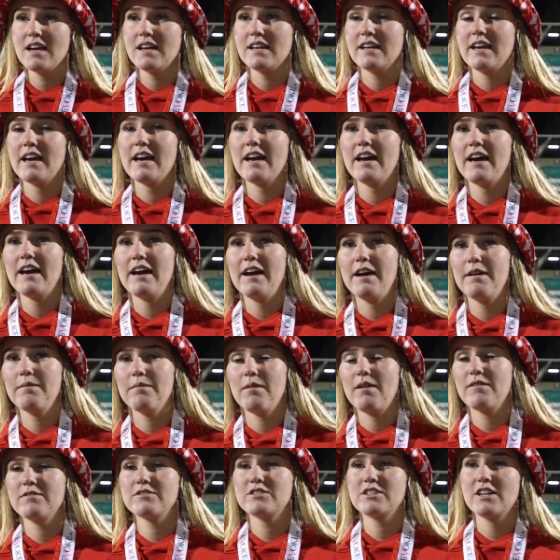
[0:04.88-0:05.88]
Yeah, um,
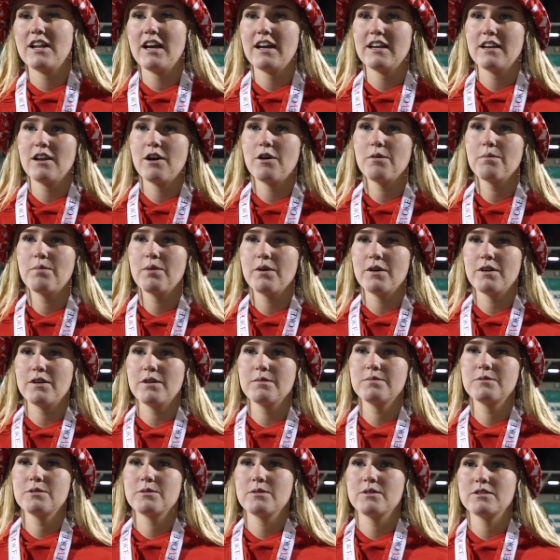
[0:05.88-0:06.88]
obviously Athlone put it
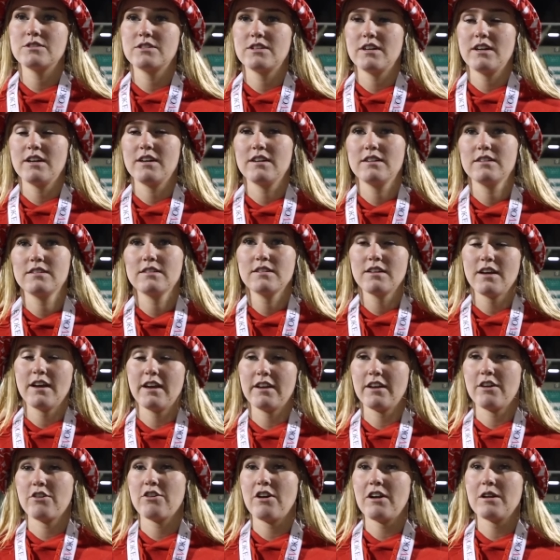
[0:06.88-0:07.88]
up to us. They're an
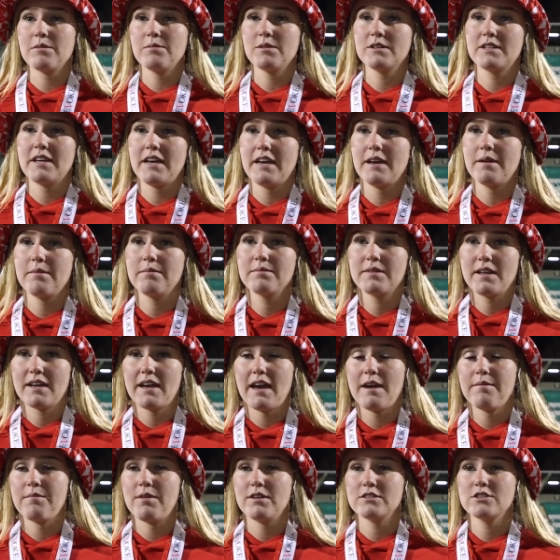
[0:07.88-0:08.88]
incredible team. They
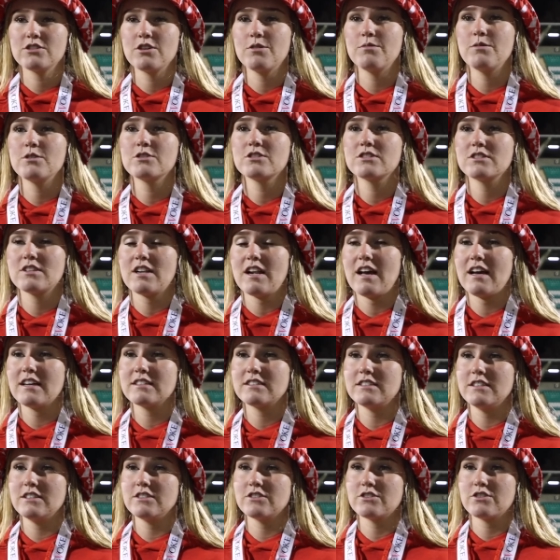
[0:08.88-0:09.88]
came on so much since
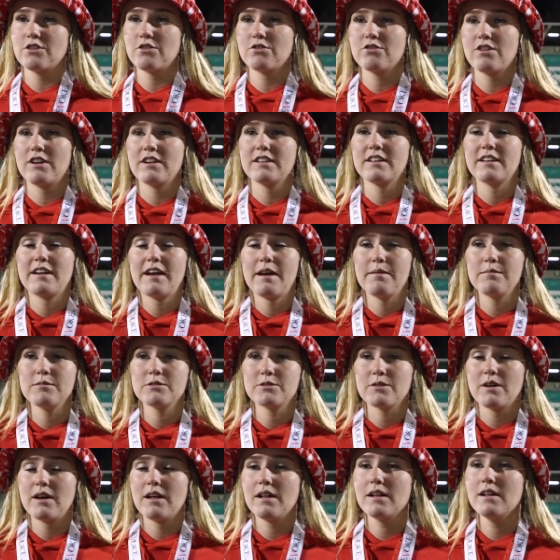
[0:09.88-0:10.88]
last season, so credit to them
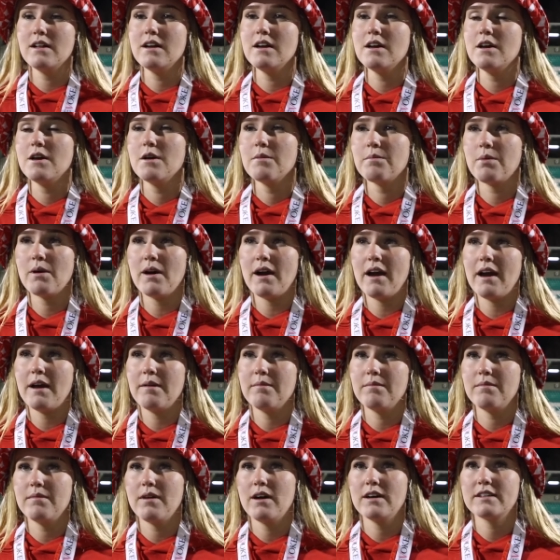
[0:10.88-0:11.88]
as well. But
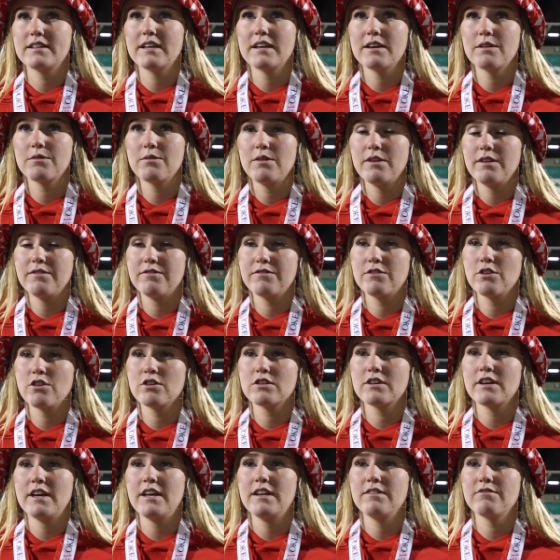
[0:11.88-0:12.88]
um, I think we've
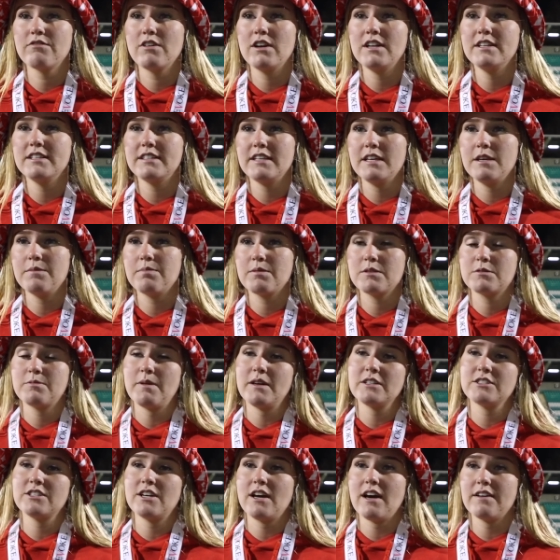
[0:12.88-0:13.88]
dug in really deep,
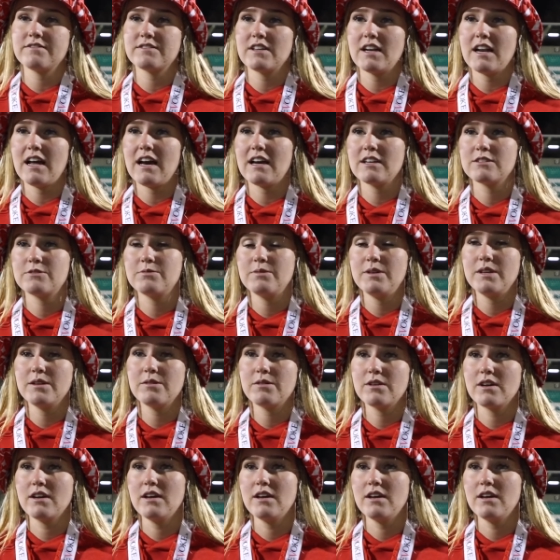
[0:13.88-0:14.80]
especially after last week.